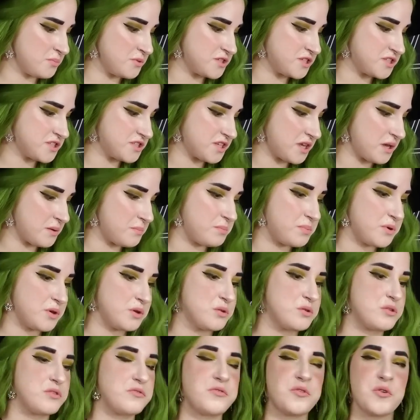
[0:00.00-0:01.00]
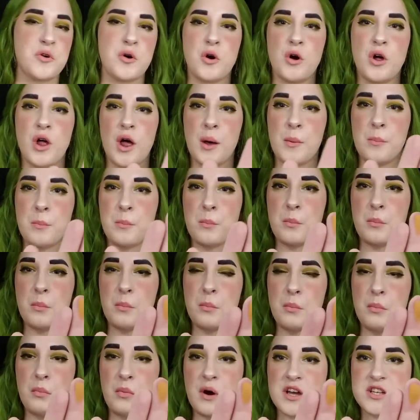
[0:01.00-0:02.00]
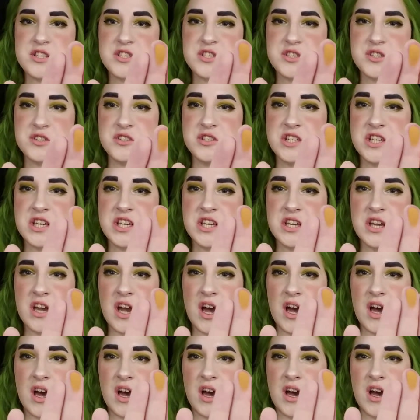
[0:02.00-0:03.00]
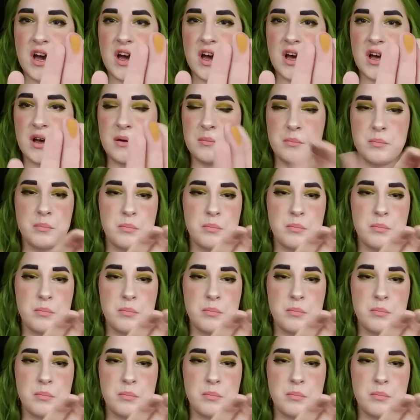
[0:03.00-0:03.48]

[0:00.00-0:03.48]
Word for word: which is a beautiful mustardy uh,